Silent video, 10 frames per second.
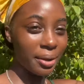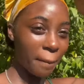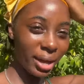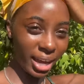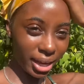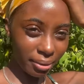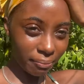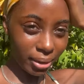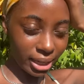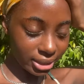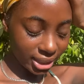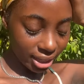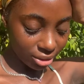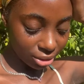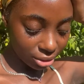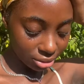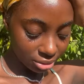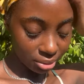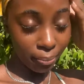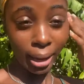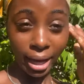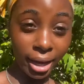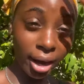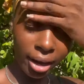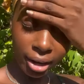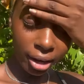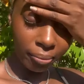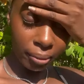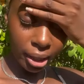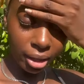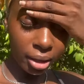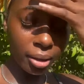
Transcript: My head tied on. My head a hurt me.